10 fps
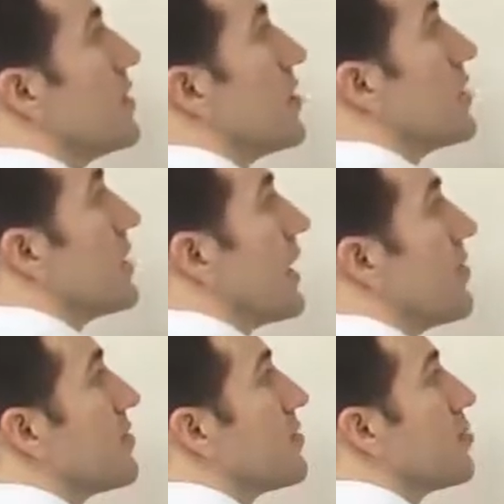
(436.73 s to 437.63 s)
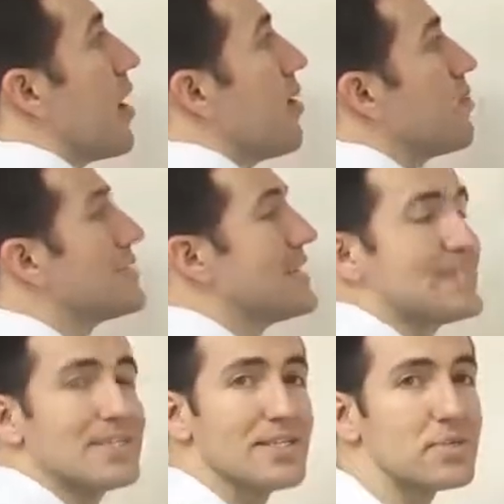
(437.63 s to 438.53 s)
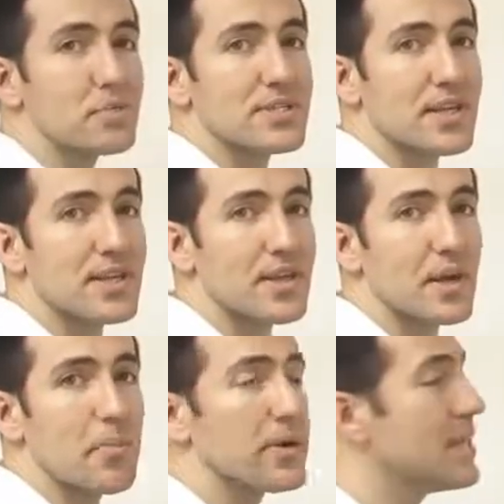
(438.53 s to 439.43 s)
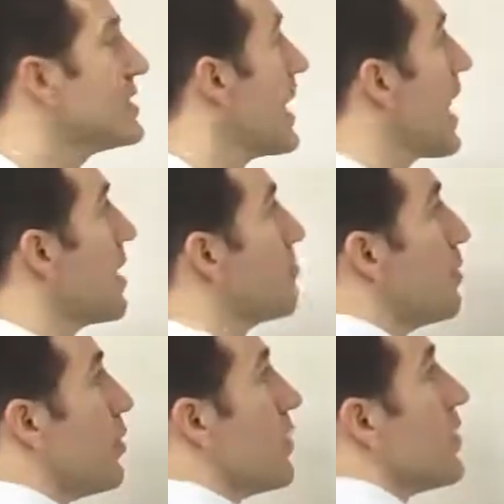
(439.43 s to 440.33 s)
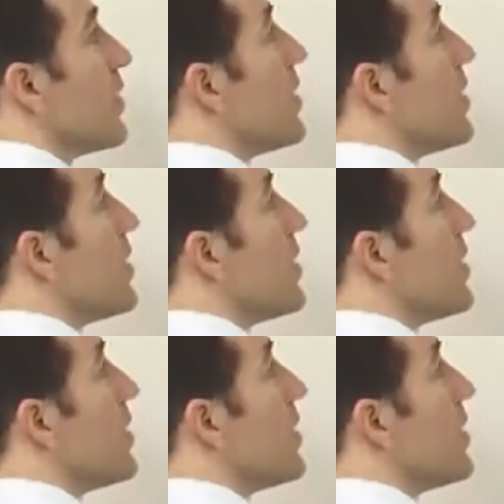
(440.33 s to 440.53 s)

number they gave us in the problem was that 6% of the companies had both